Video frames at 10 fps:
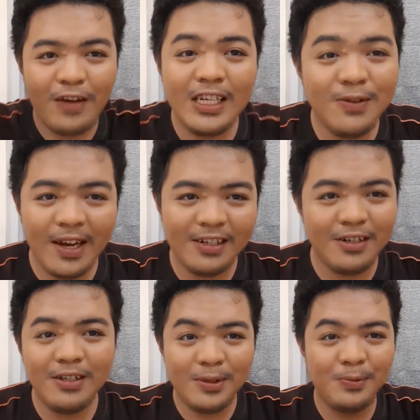Face factor
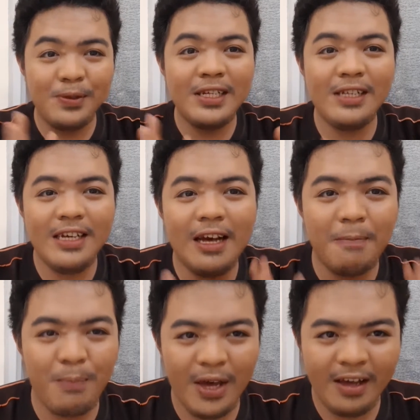is really a
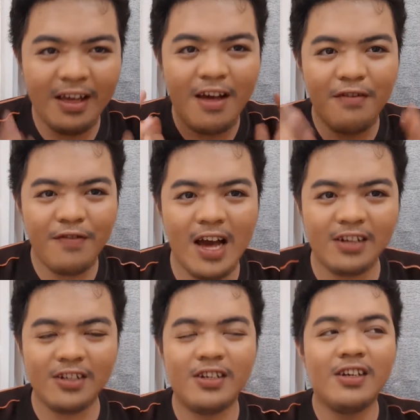big
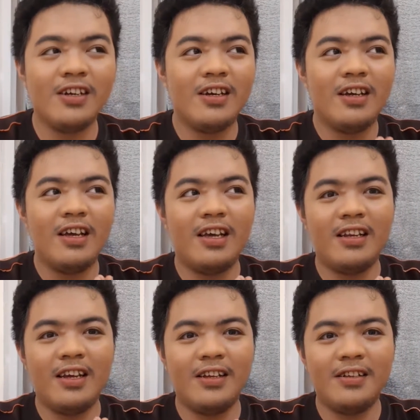factor
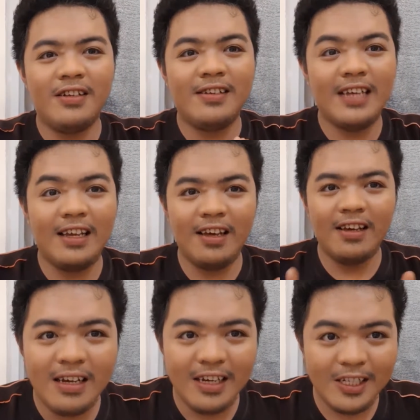in
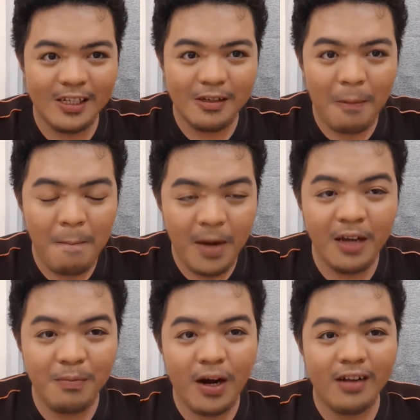dating. It's
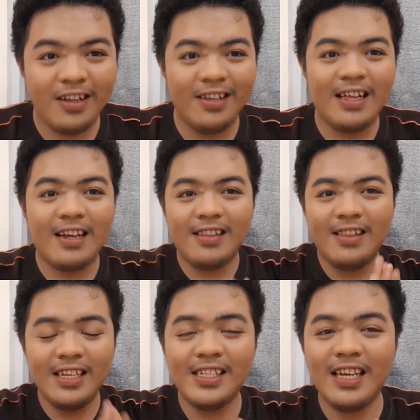mind-boggling that
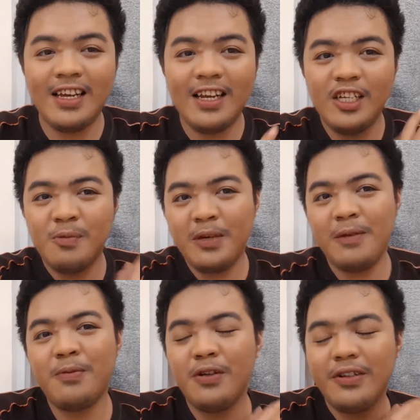at this day and age,
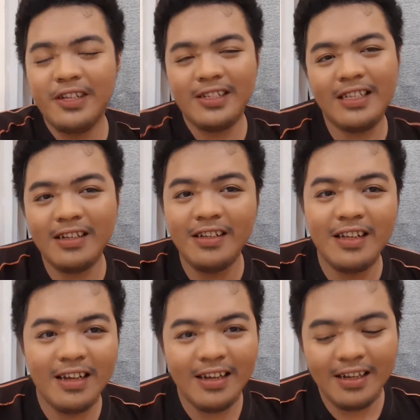people still
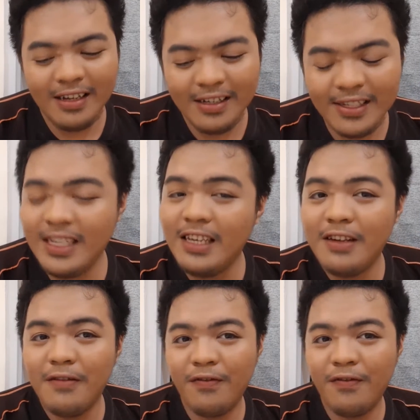see